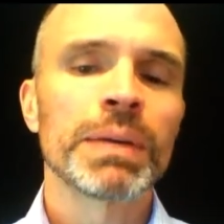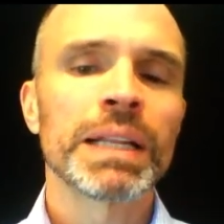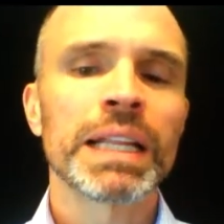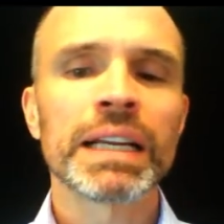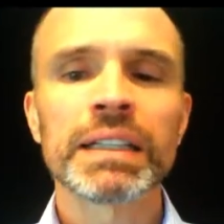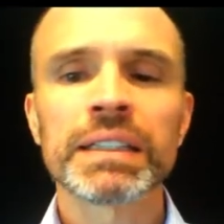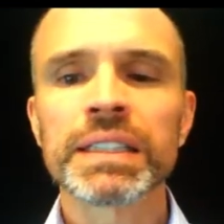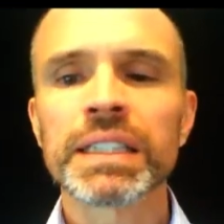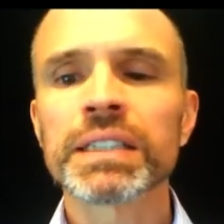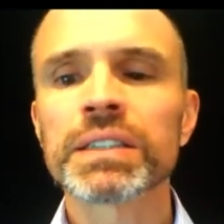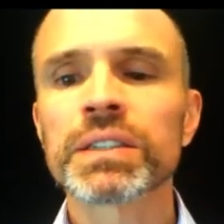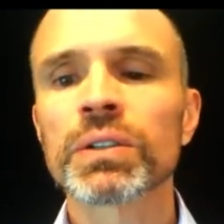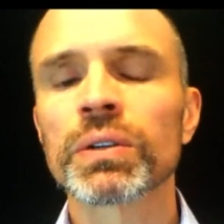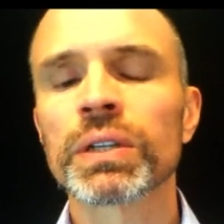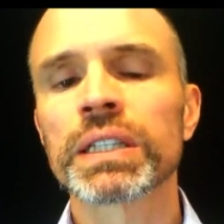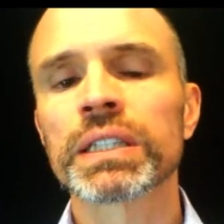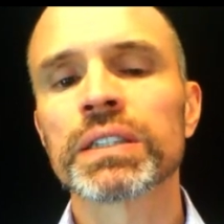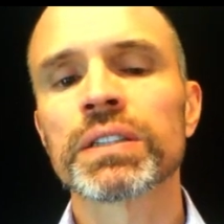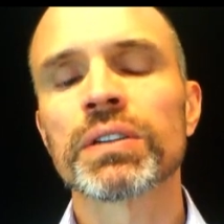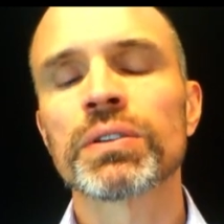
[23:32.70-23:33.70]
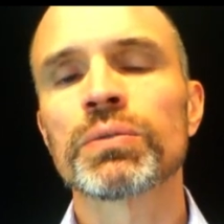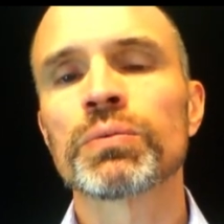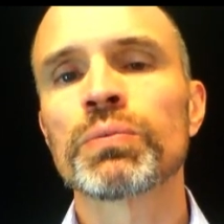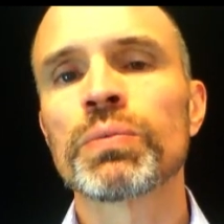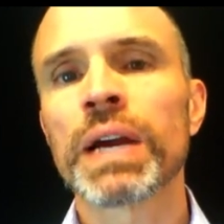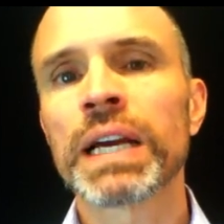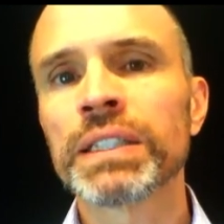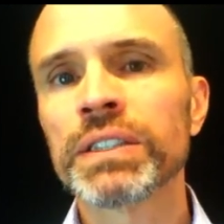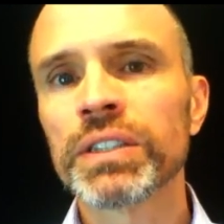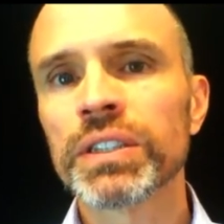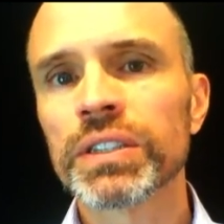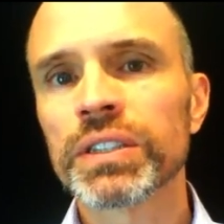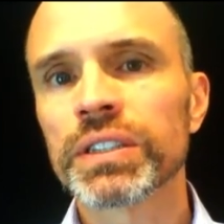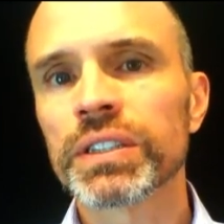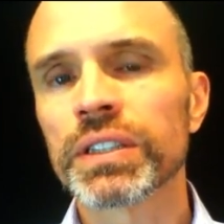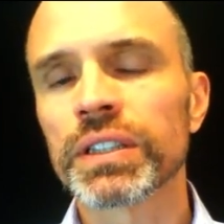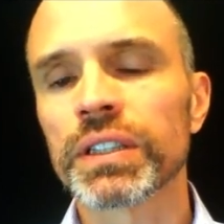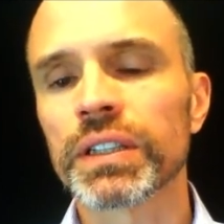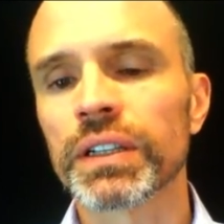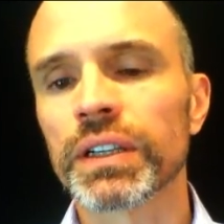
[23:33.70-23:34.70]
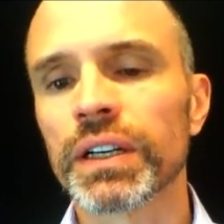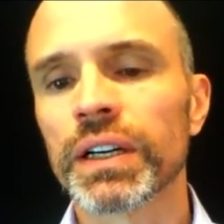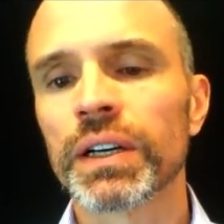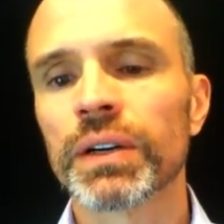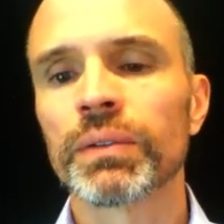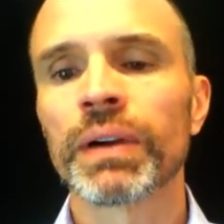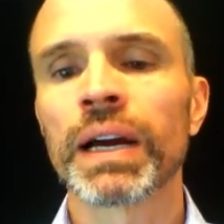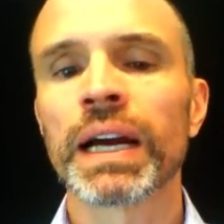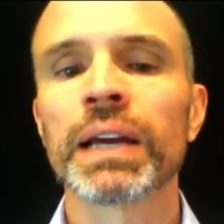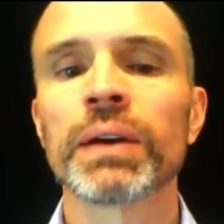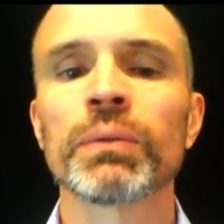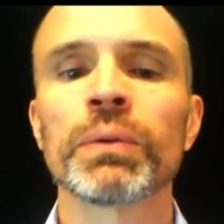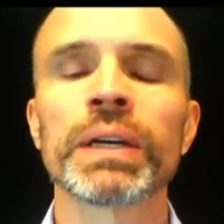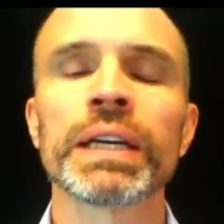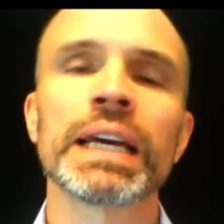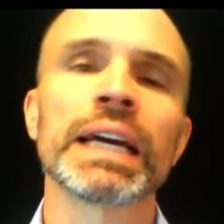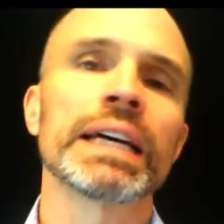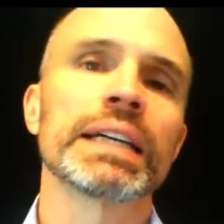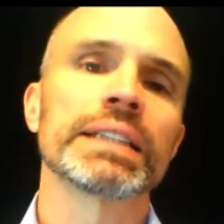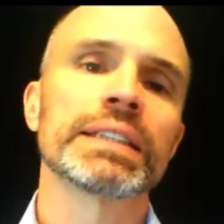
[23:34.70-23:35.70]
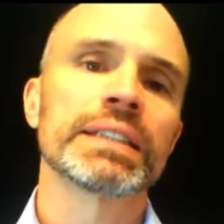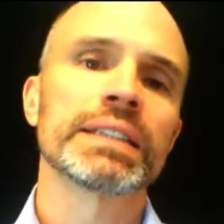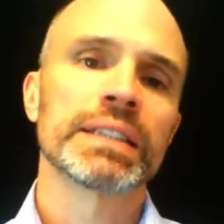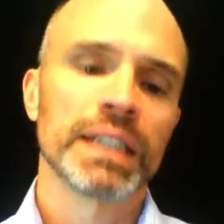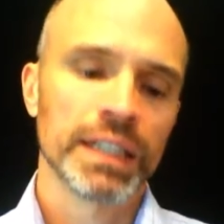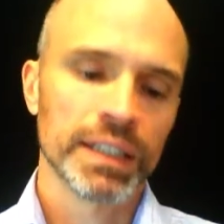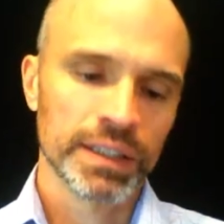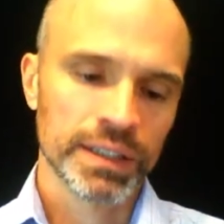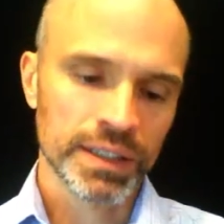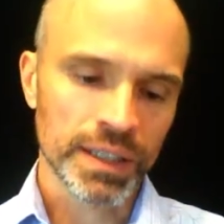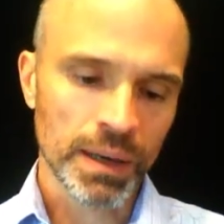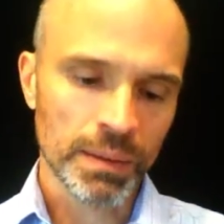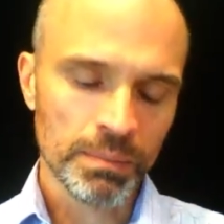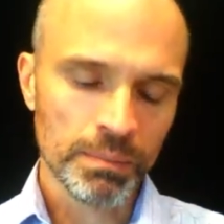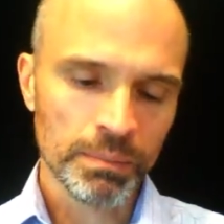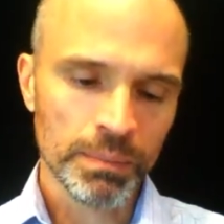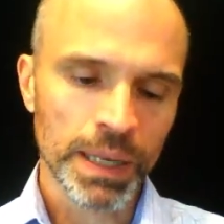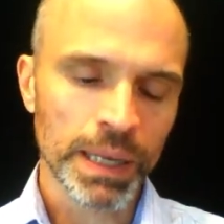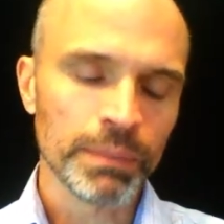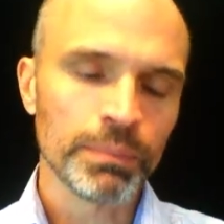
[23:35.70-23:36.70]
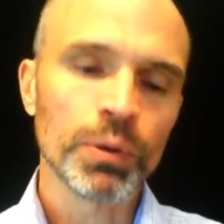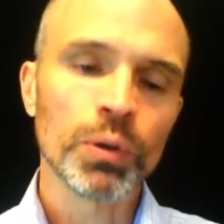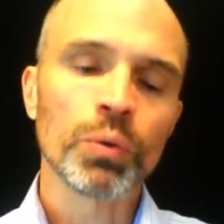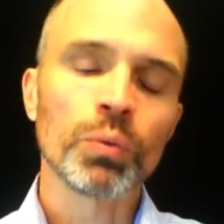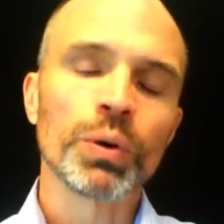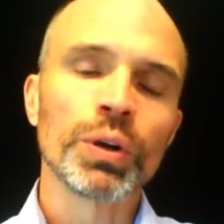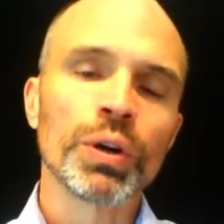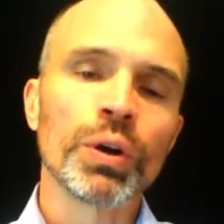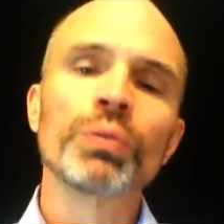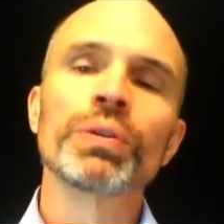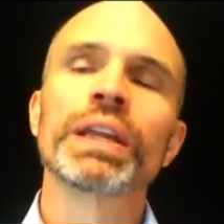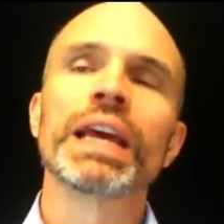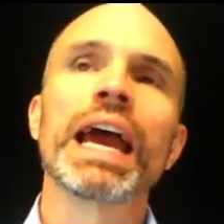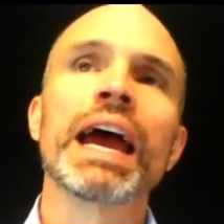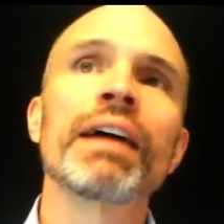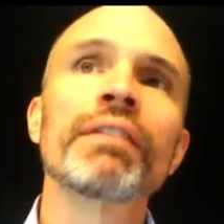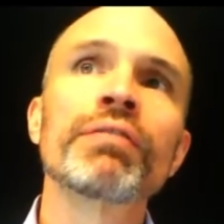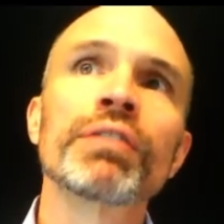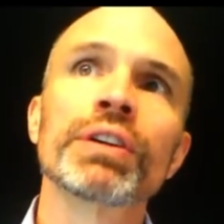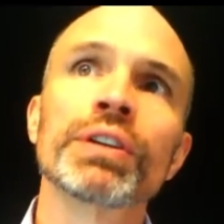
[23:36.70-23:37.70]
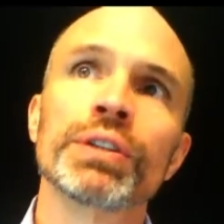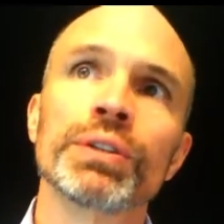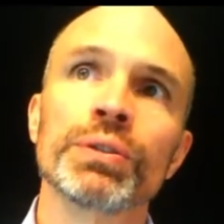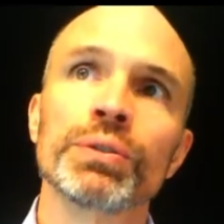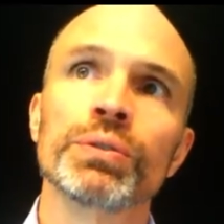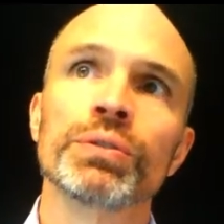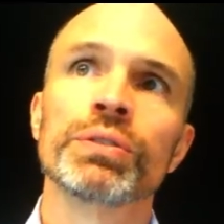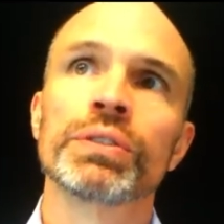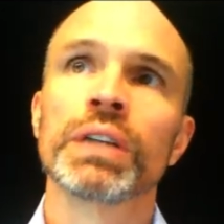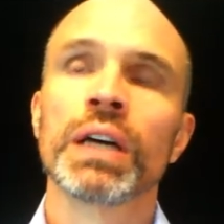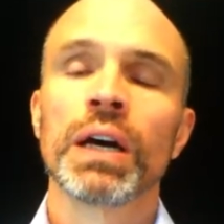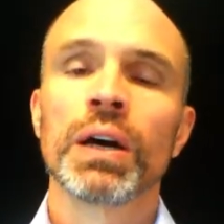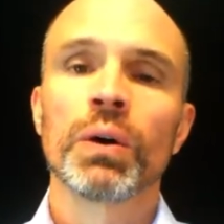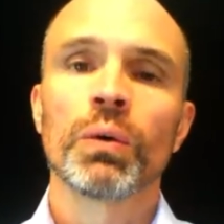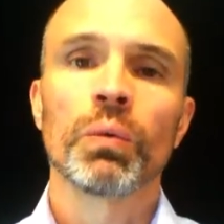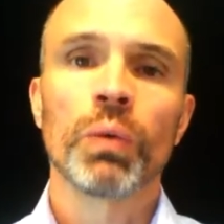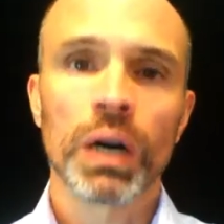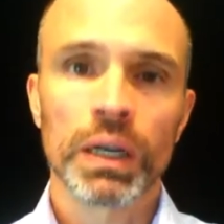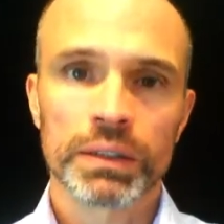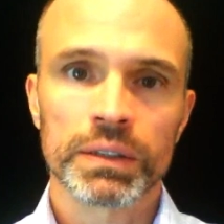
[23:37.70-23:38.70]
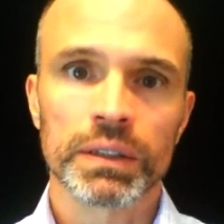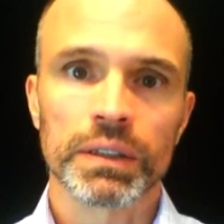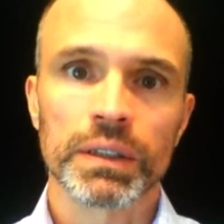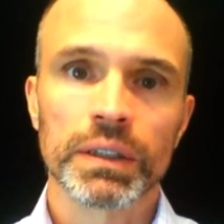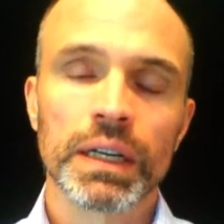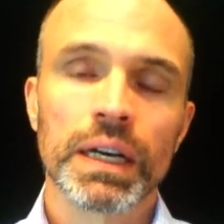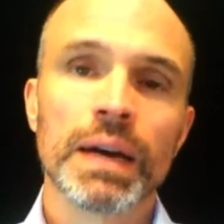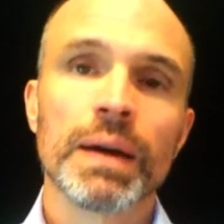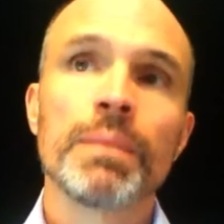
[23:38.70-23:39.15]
But then it says according to the register, right? Well, yes, some people would only ever use wata.